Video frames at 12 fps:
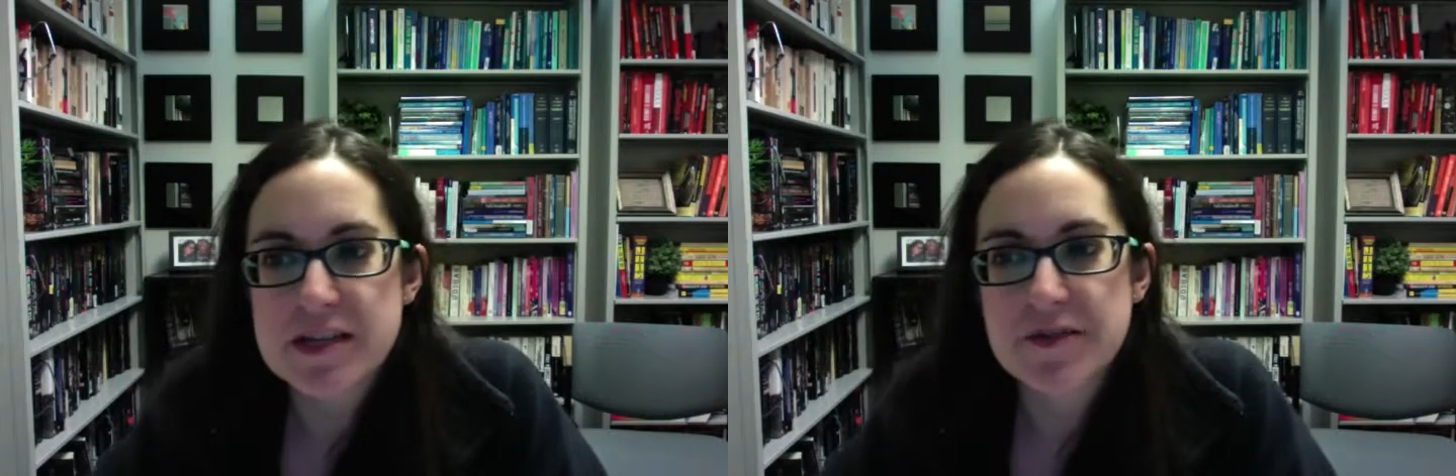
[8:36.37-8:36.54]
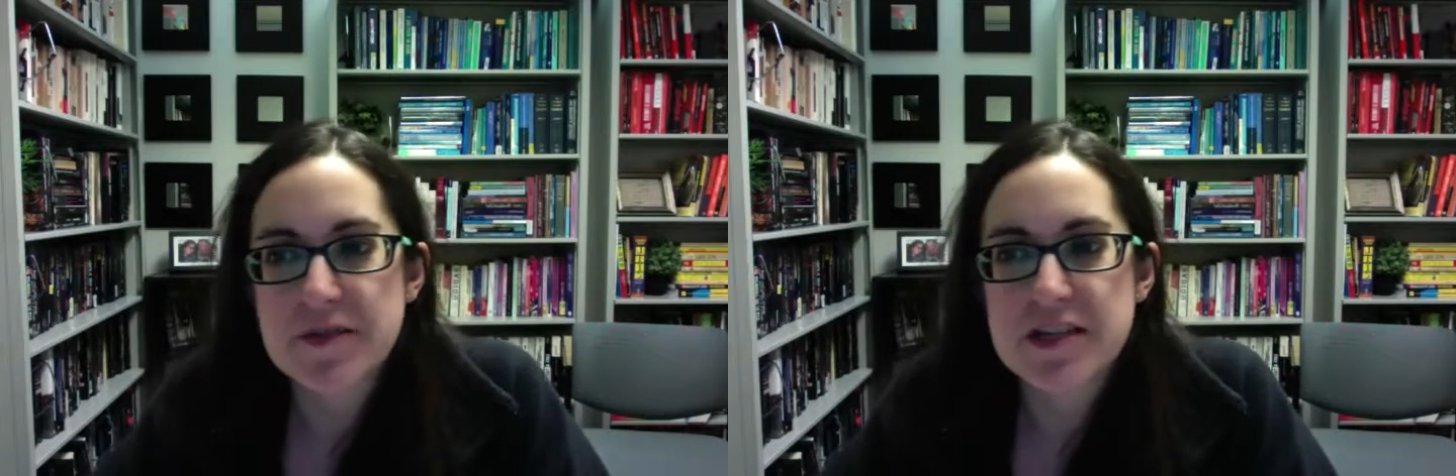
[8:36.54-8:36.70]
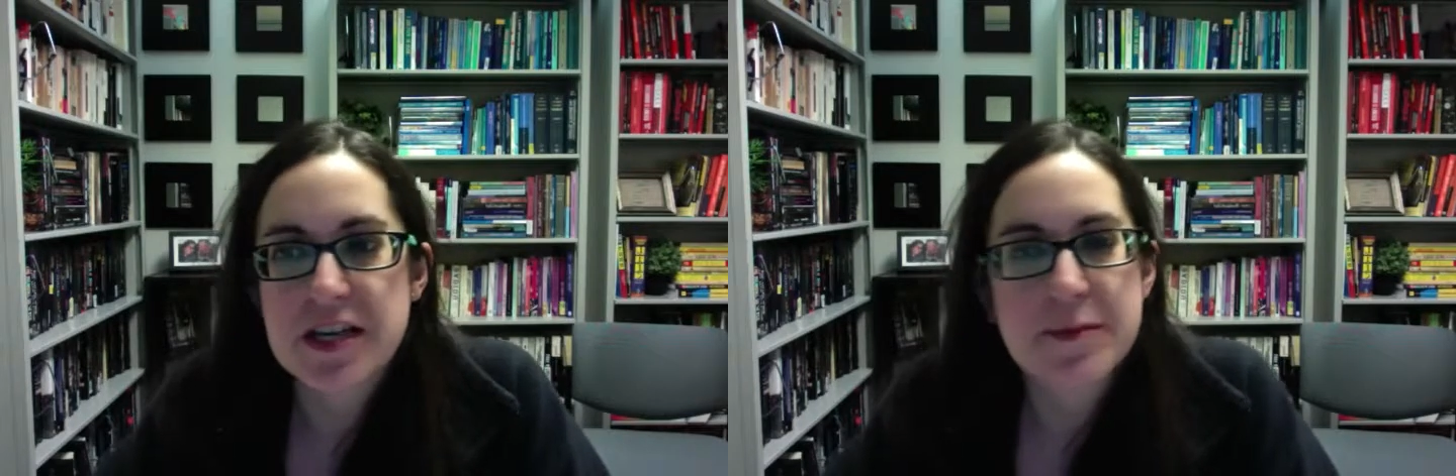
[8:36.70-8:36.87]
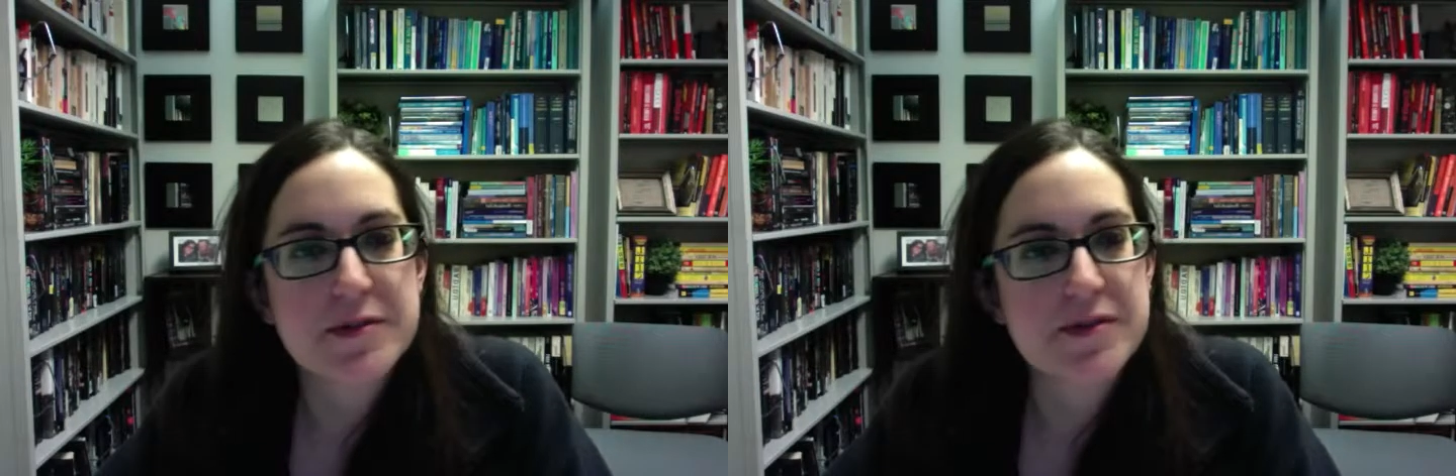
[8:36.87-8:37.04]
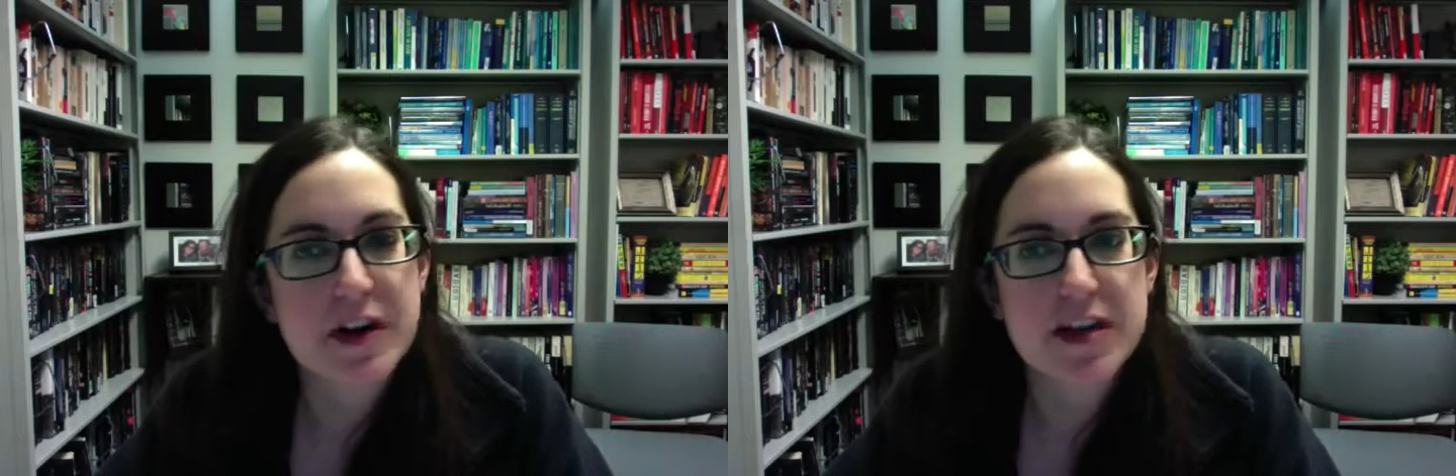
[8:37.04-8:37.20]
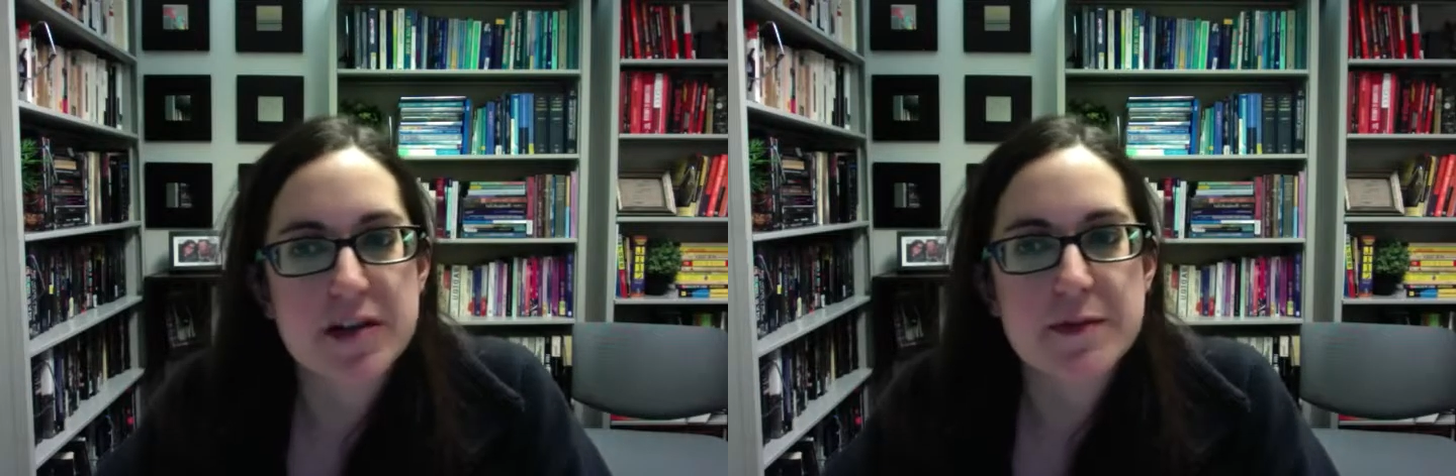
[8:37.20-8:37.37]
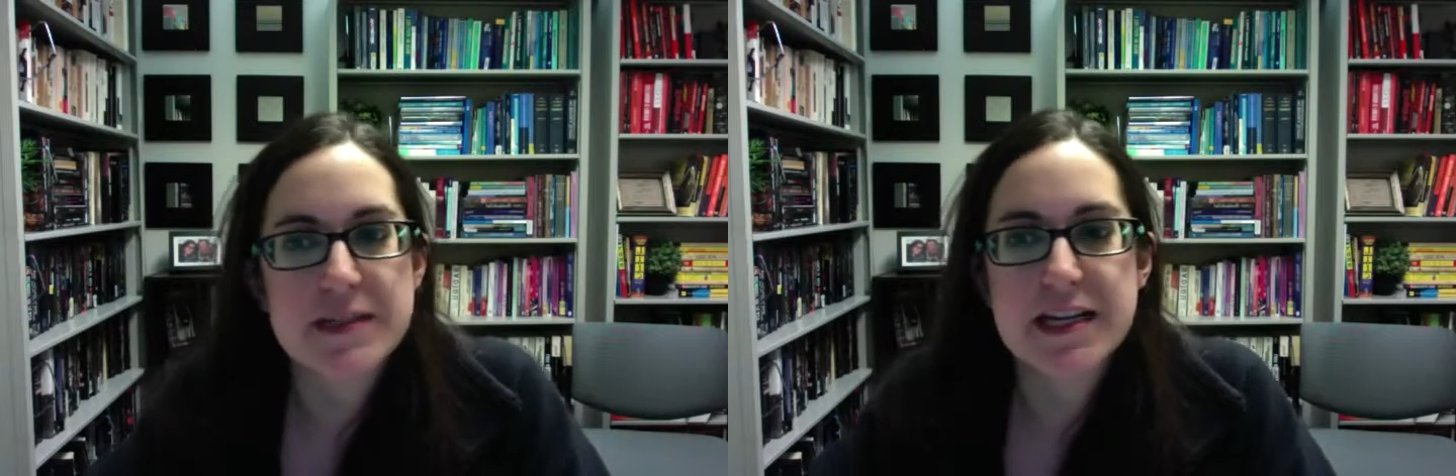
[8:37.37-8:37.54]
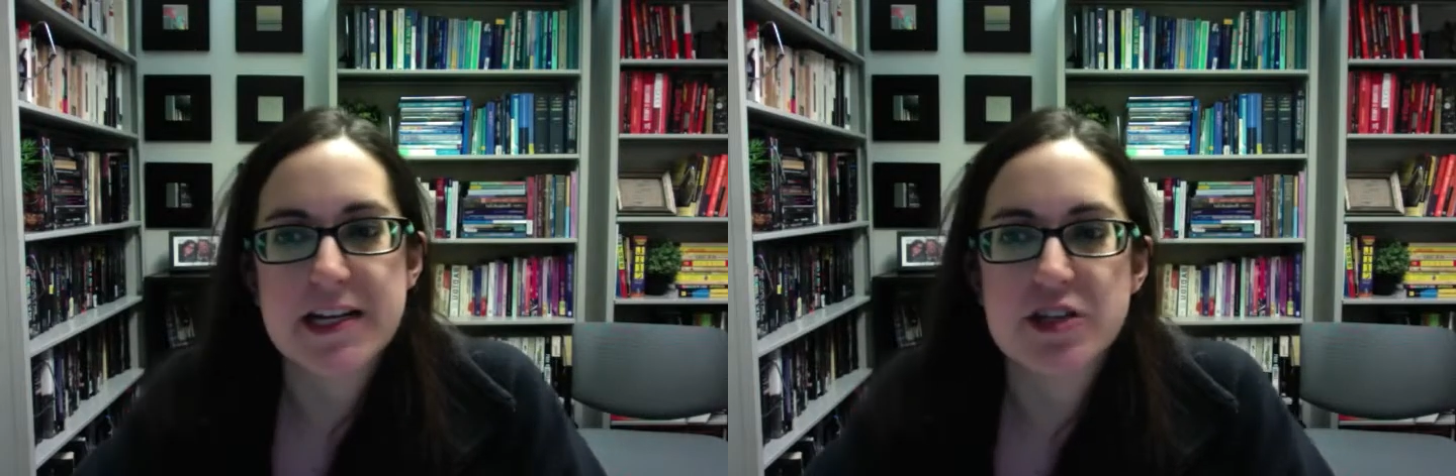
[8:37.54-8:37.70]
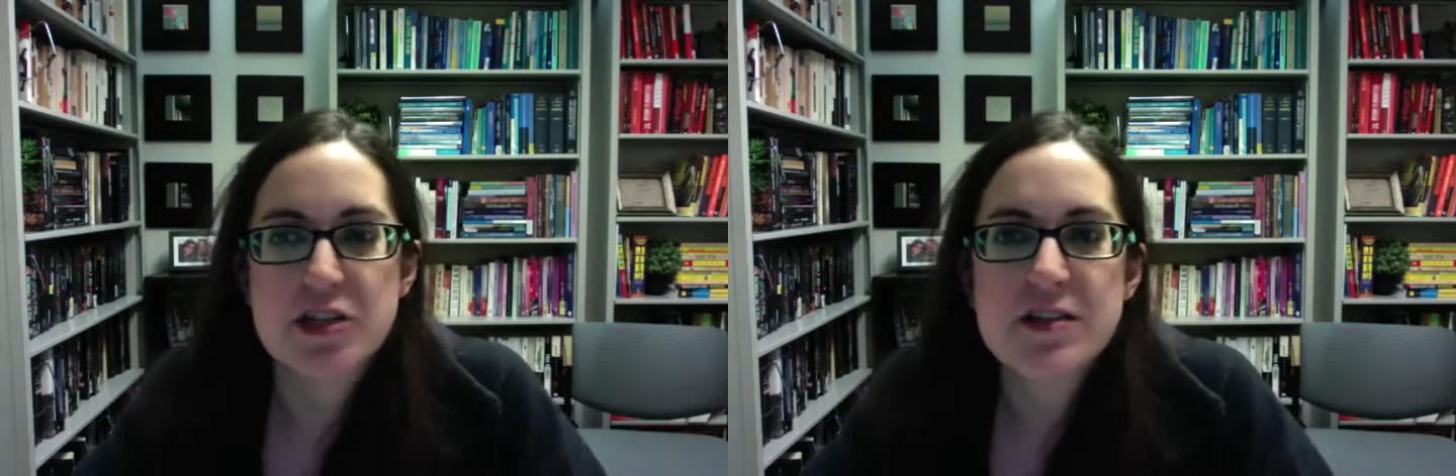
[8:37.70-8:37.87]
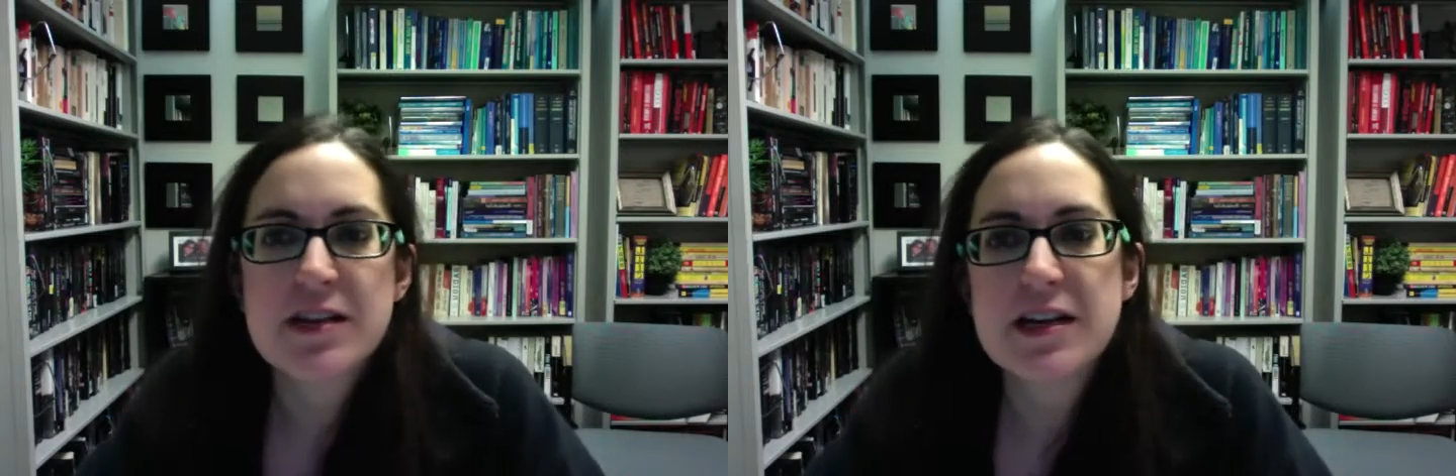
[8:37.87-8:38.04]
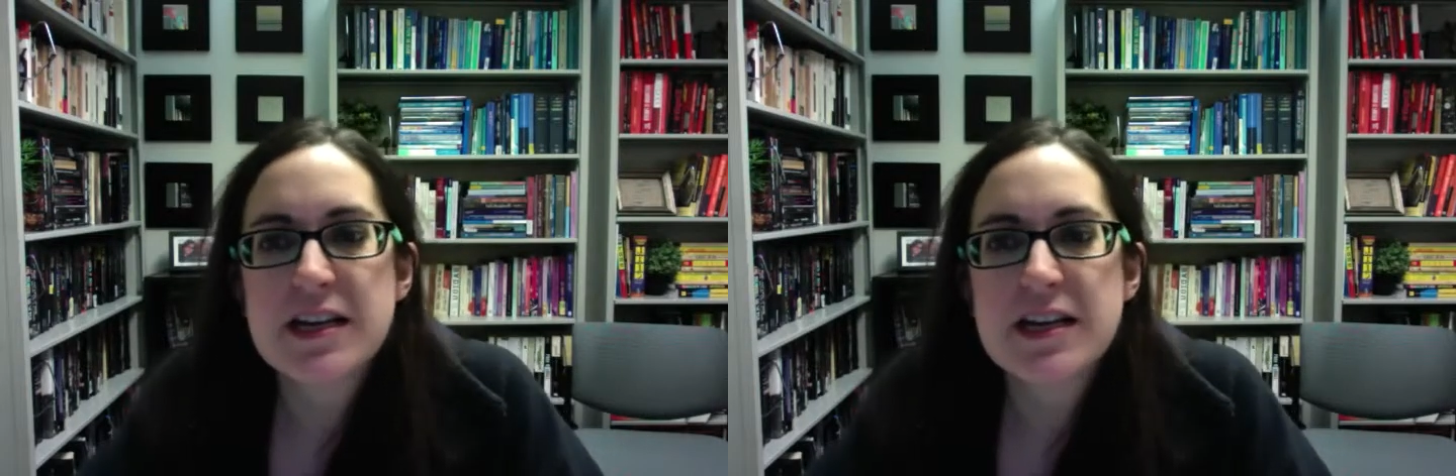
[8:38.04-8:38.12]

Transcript: different types of argumentation,